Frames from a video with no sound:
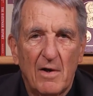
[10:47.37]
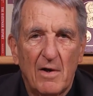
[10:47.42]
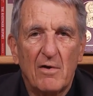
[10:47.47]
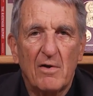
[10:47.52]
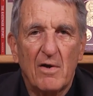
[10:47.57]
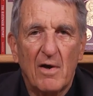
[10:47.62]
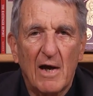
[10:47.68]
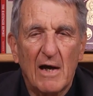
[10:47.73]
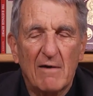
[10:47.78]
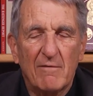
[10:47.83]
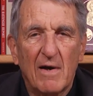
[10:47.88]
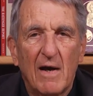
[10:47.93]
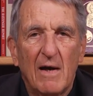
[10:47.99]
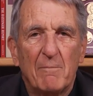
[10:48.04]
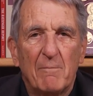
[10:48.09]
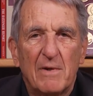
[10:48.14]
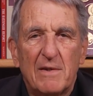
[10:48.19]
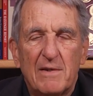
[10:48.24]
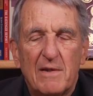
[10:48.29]
There you have it.
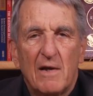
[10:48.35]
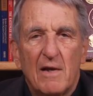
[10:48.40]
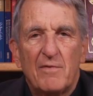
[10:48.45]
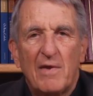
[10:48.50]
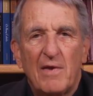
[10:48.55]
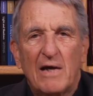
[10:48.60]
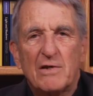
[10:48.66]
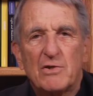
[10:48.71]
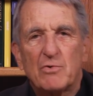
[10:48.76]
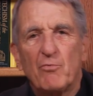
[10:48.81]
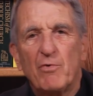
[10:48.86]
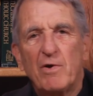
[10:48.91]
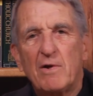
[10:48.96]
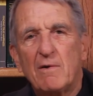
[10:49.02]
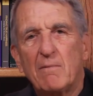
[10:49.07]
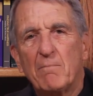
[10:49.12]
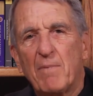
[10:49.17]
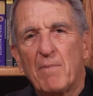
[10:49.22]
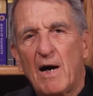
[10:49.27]
But that's
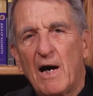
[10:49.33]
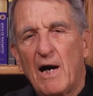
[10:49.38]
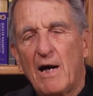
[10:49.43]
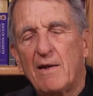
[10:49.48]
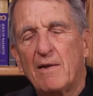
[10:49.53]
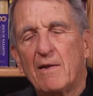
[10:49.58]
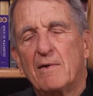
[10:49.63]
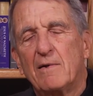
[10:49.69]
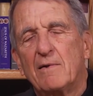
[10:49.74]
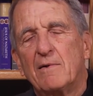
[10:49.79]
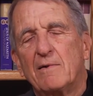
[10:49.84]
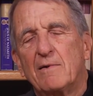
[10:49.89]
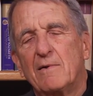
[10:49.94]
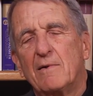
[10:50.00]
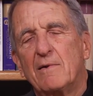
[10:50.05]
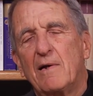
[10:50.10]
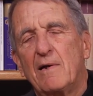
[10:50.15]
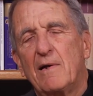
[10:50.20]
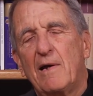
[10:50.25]
written by
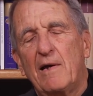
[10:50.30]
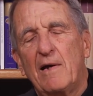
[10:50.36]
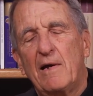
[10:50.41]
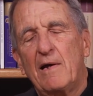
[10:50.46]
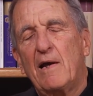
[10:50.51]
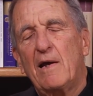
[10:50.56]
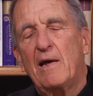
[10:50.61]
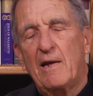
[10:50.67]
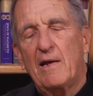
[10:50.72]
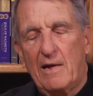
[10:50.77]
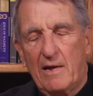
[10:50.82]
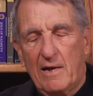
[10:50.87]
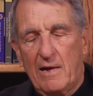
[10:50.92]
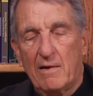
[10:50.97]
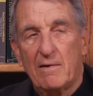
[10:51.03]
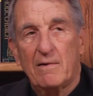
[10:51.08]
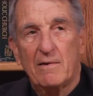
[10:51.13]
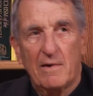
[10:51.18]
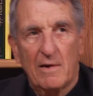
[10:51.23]

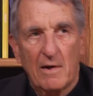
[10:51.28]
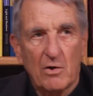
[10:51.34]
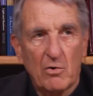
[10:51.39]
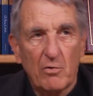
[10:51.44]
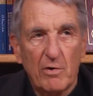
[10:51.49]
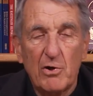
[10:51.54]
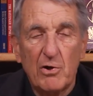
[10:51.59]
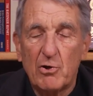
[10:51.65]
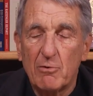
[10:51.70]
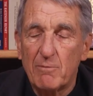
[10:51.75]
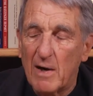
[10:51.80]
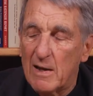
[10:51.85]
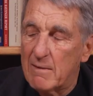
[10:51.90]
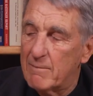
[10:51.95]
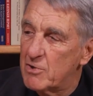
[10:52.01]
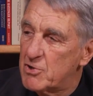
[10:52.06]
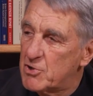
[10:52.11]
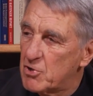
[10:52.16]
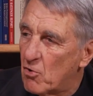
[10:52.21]
and agreed to by
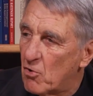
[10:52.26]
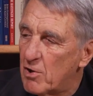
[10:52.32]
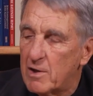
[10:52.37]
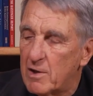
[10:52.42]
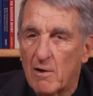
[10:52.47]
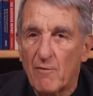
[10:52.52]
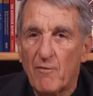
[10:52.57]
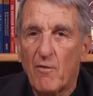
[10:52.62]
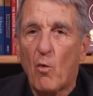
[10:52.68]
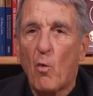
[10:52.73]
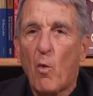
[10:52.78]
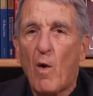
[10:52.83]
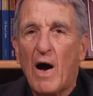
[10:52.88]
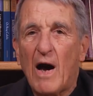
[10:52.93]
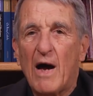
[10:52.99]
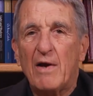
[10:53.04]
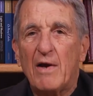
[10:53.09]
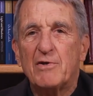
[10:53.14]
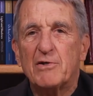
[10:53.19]
the majority of the
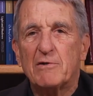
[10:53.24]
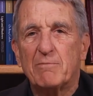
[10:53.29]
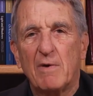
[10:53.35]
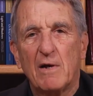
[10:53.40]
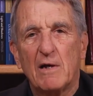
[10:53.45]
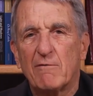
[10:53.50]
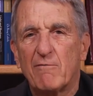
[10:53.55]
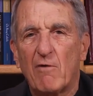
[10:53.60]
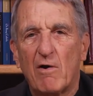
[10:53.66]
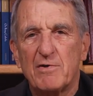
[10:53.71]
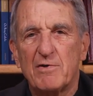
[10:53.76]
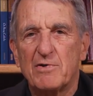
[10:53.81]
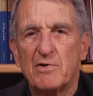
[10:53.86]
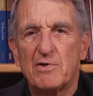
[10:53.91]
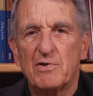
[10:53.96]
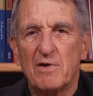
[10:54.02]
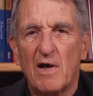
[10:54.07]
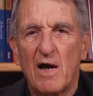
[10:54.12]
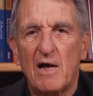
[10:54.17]
wise men of our
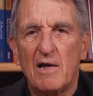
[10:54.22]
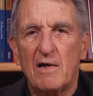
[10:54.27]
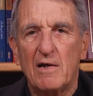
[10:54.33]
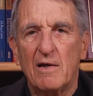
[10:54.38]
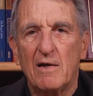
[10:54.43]
society.